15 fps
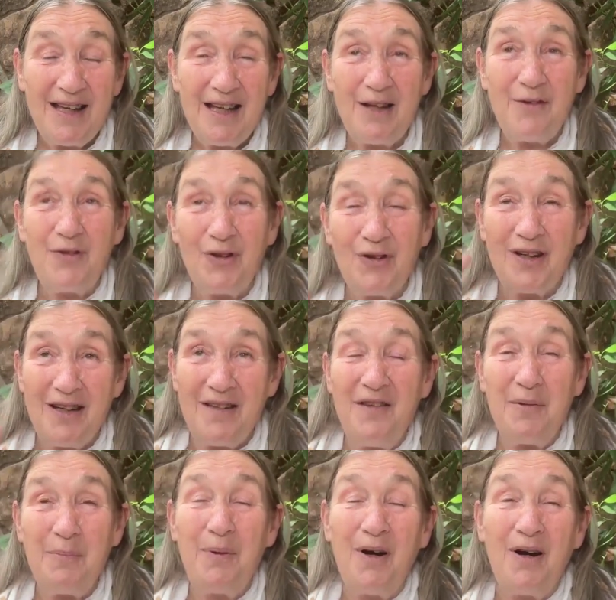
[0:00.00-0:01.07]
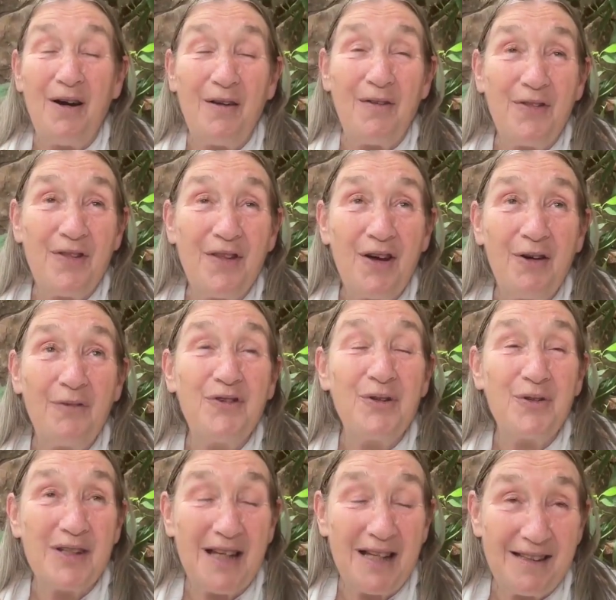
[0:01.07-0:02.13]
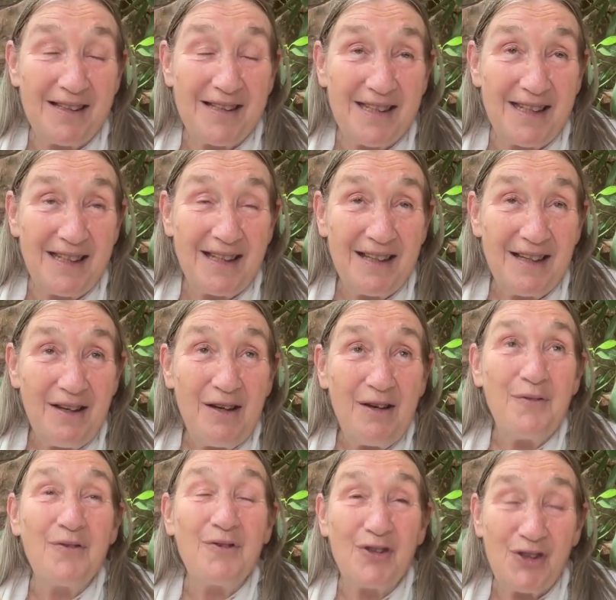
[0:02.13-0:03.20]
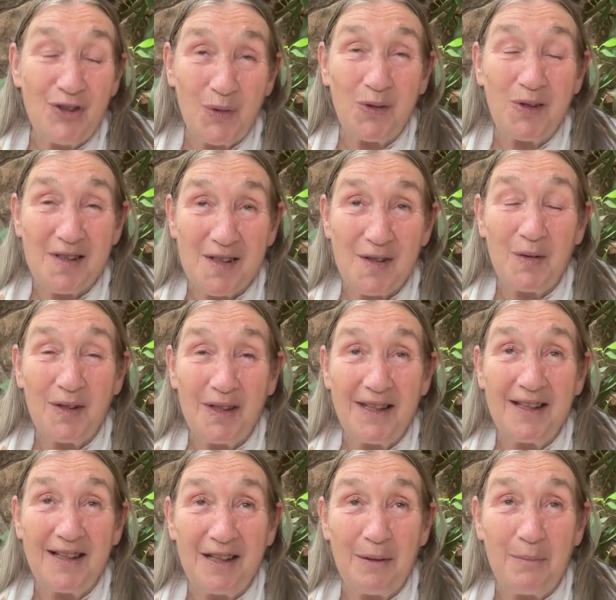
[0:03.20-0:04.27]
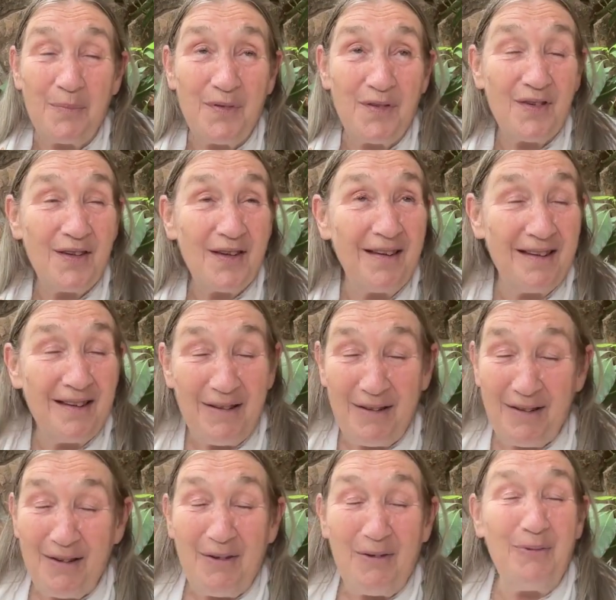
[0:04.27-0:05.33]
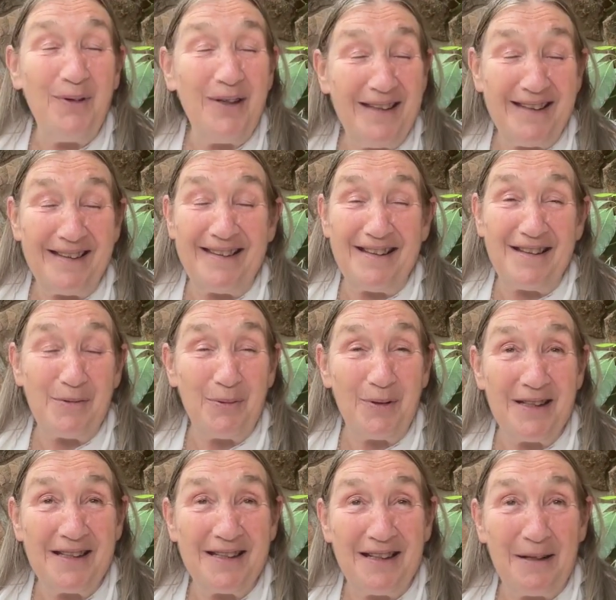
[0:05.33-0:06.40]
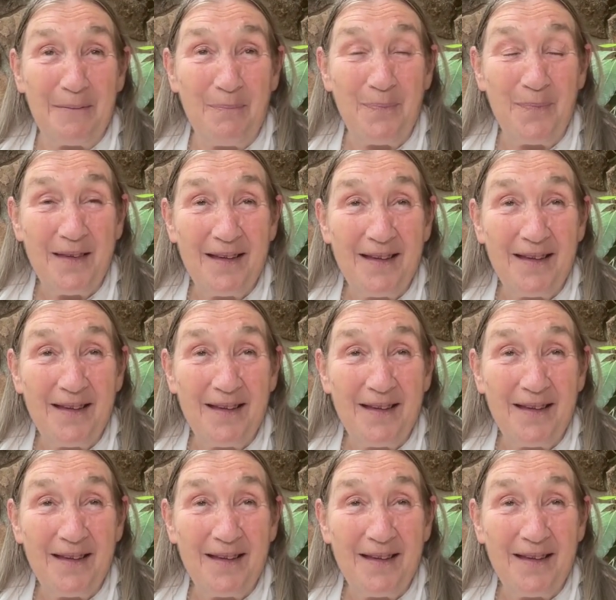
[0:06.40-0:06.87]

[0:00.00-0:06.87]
if you're in the path of totality for a total solar eclipse. We did this one time.